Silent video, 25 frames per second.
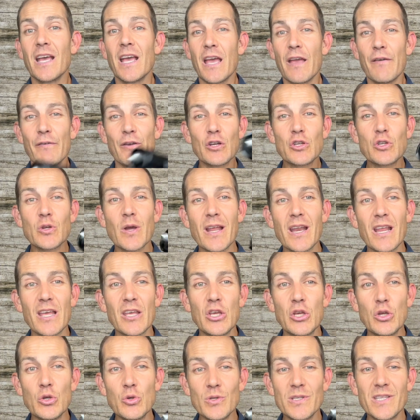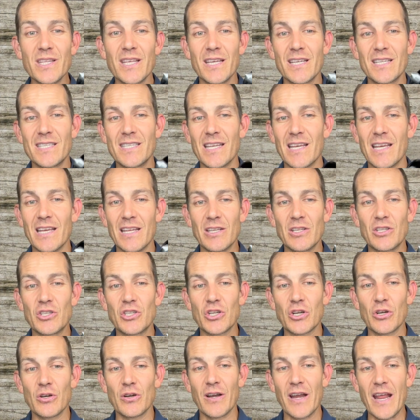if you're trying to use this in
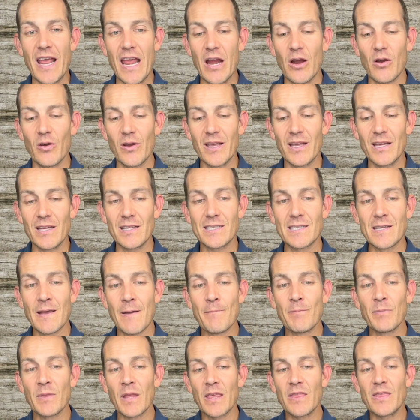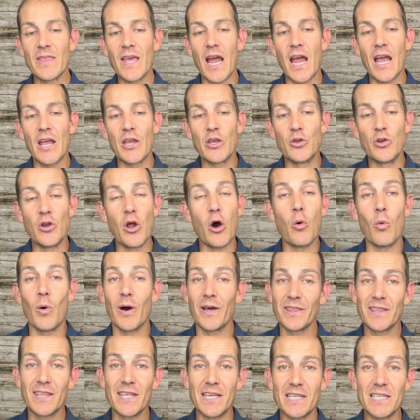certain areas that you don't
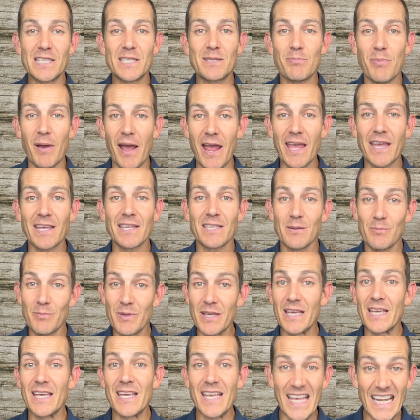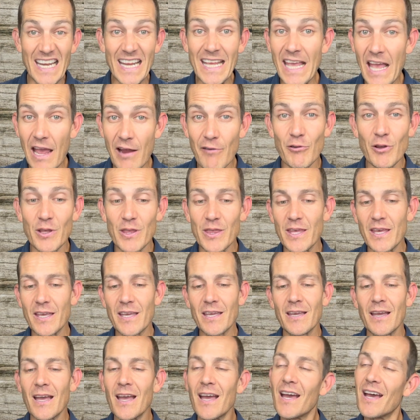want this spike to be hitting
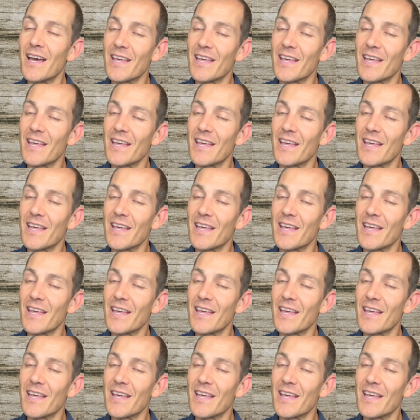everything,